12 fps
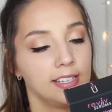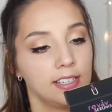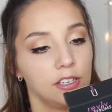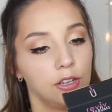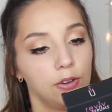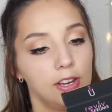It's
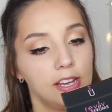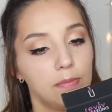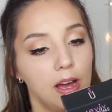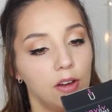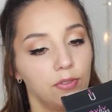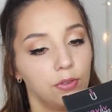a unique
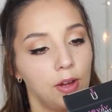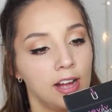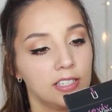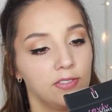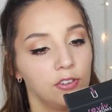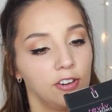and powerful
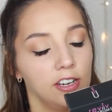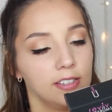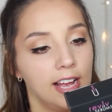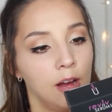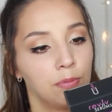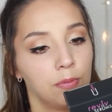active
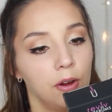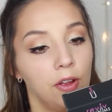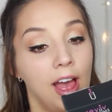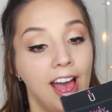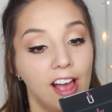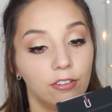ingredient to help
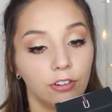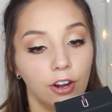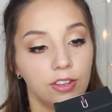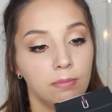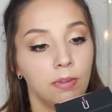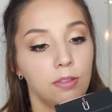promote hair
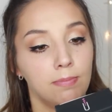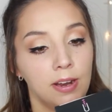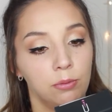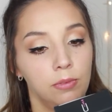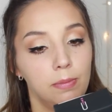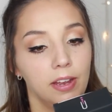growth in both
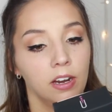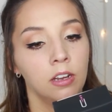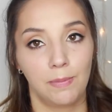men and women.